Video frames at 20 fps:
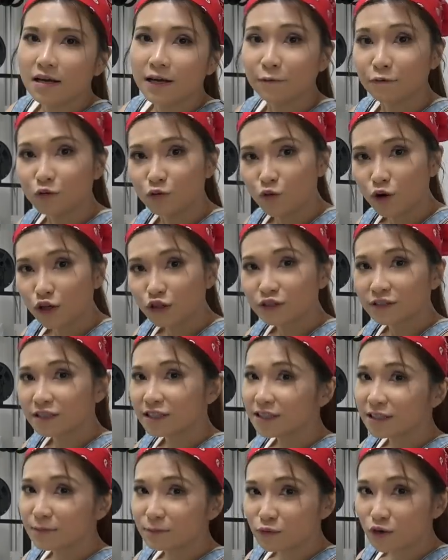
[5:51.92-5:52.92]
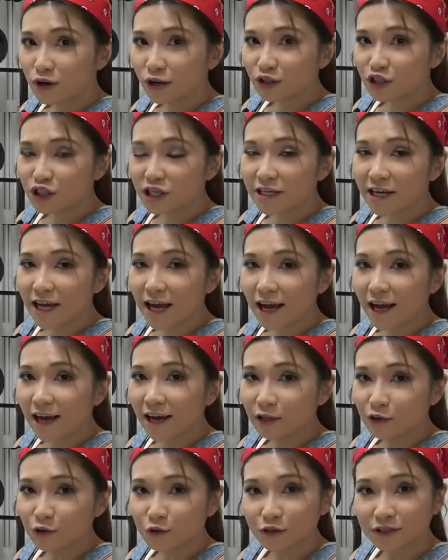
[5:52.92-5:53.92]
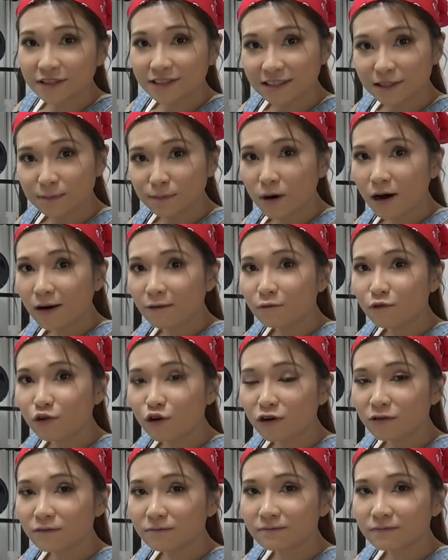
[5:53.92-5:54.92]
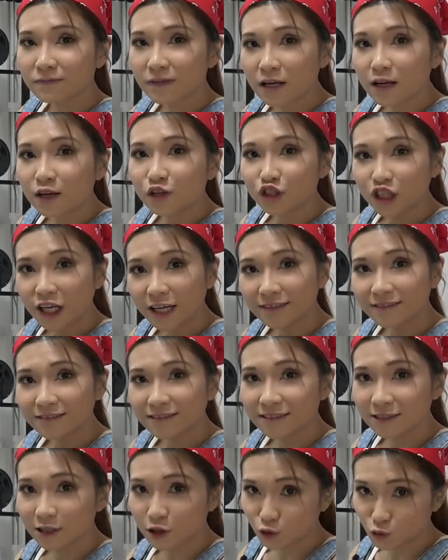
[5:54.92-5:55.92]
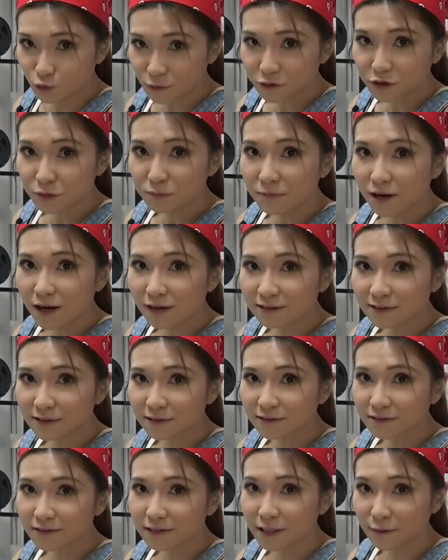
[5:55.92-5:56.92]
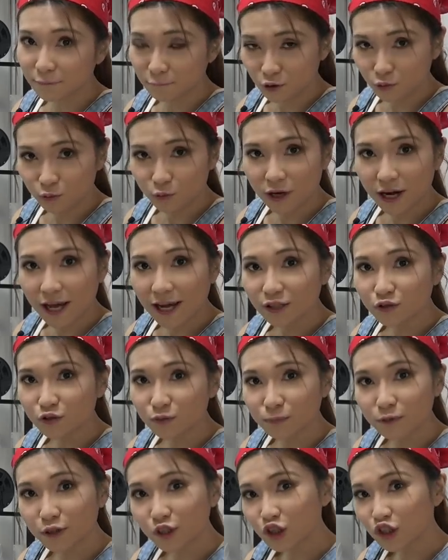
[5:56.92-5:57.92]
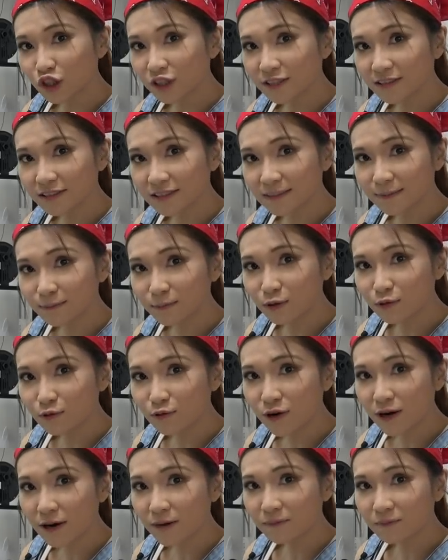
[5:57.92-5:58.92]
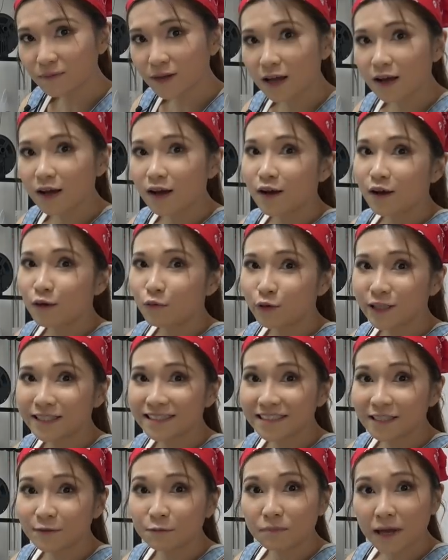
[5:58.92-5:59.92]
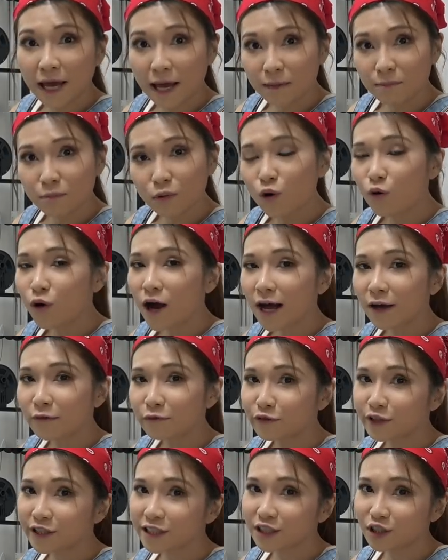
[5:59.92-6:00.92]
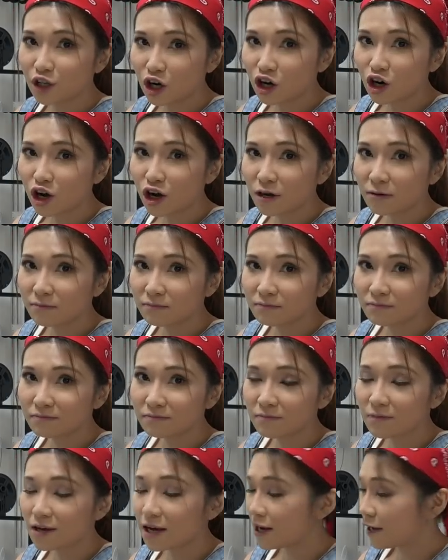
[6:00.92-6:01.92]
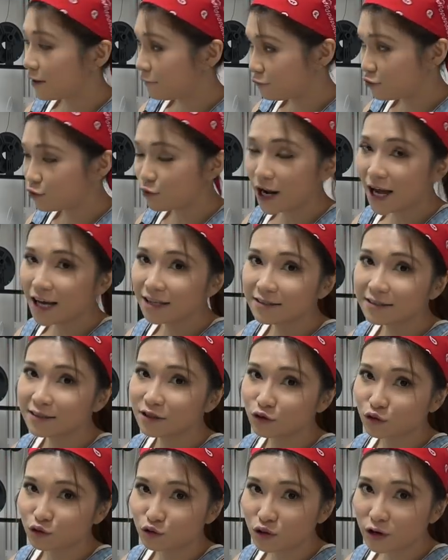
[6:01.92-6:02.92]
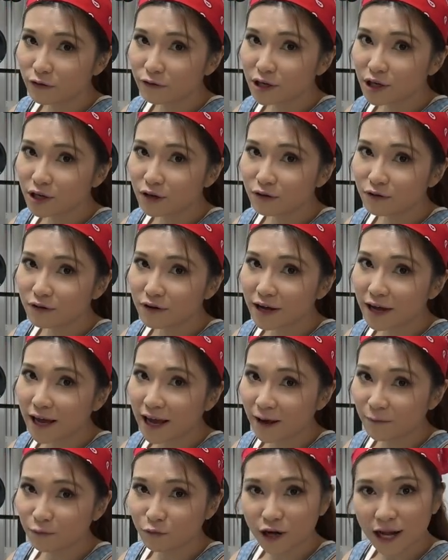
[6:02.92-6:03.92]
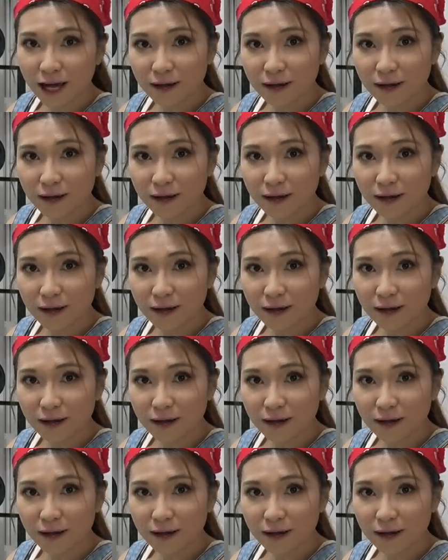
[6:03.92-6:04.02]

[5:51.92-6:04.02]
if you want to see the project I use this part for, check the description box. If you would like to purchase this program, visit moi3d.com. If you like this tutorial and would